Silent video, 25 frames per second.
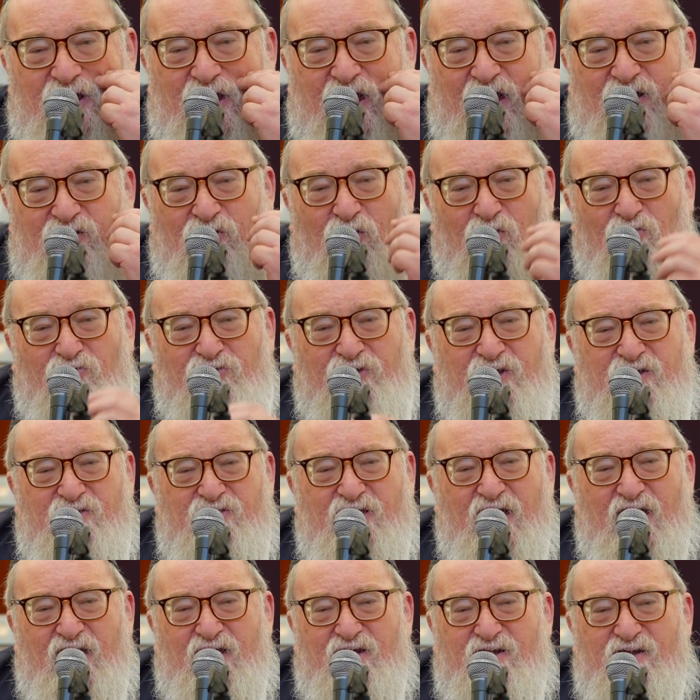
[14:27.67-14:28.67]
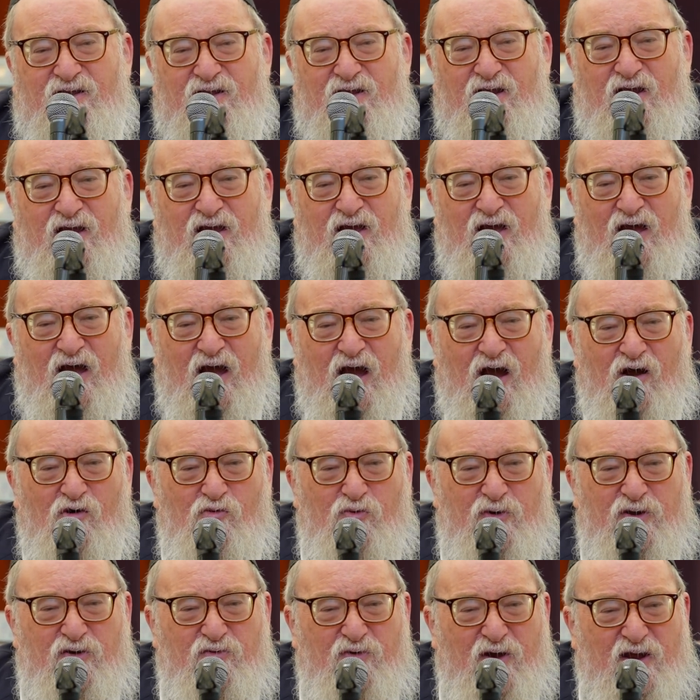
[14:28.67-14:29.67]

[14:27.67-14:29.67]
And only then are we